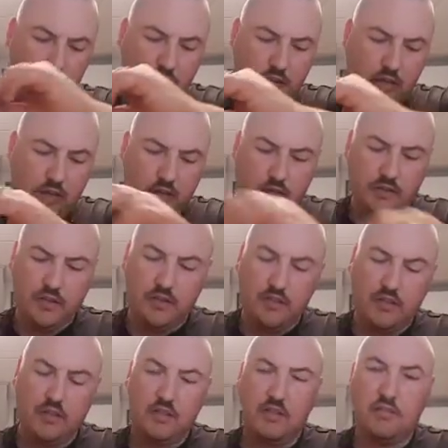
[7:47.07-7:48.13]
it's
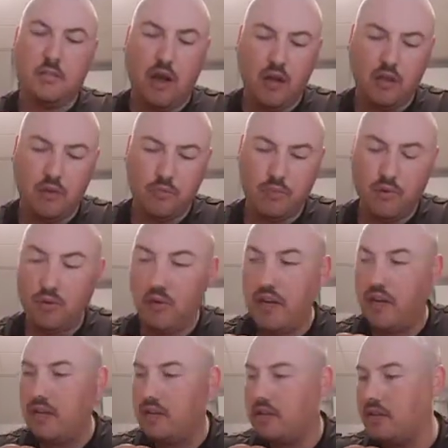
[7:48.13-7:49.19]
a smaller
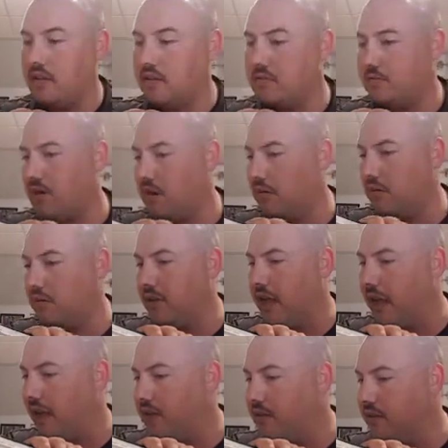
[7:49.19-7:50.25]
print. It's probably
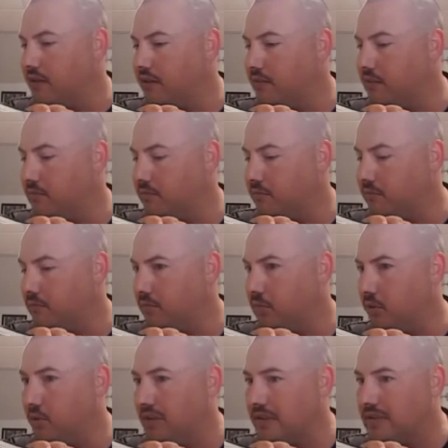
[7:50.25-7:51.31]

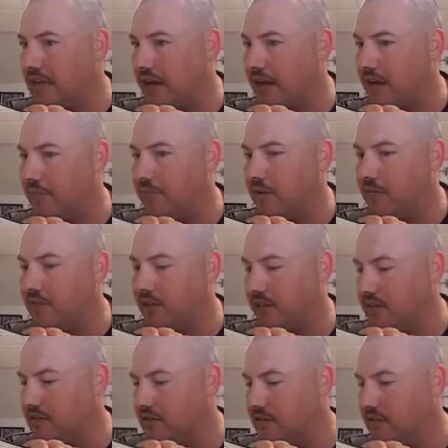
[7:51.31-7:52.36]
8-point type, I'm
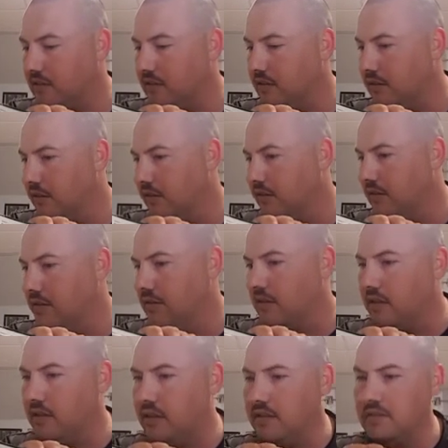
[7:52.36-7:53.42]
guessing.
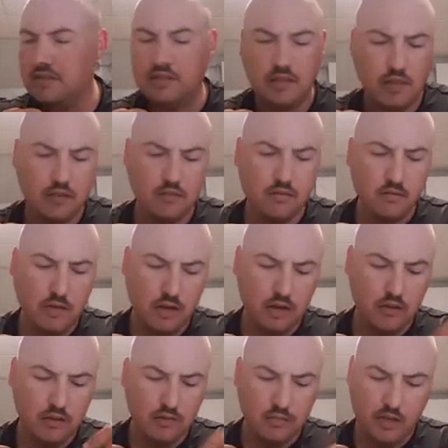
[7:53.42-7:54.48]
It doesn't say on the
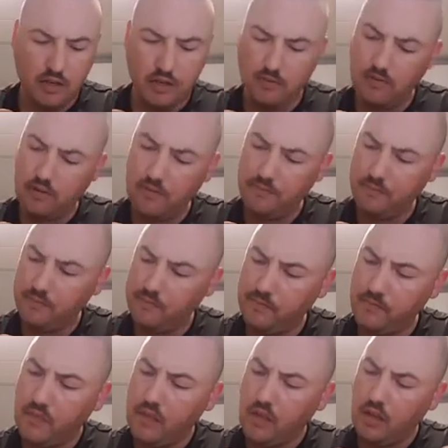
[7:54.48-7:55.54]
box, but anyway.
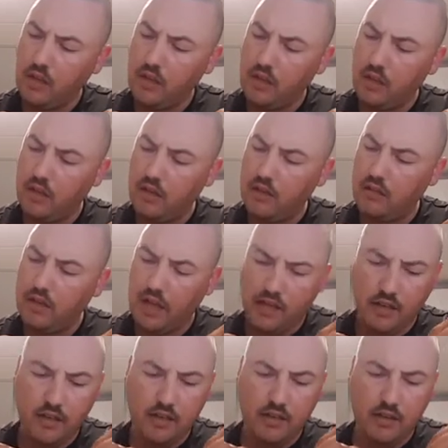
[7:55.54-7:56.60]

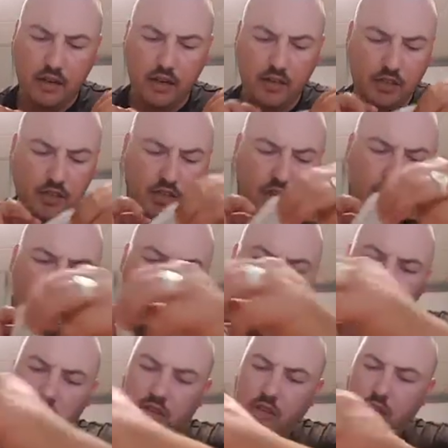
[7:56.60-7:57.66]
Naked and unashamed.
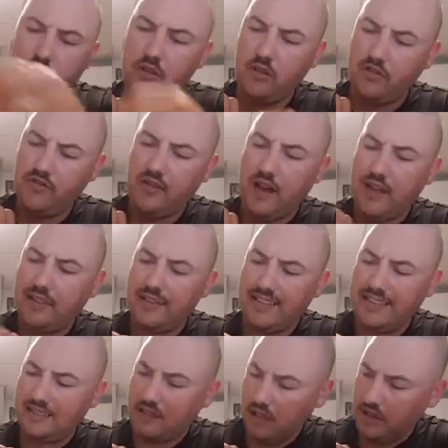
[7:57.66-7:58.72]
And so you're going to find
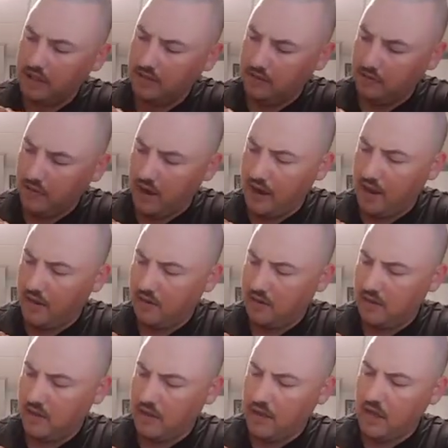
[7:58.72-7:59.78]
these things throughout.
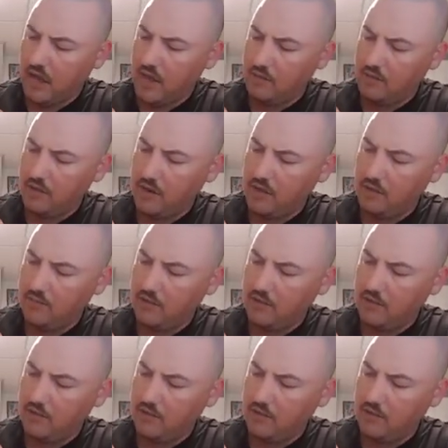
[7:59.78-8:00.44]
Abraham,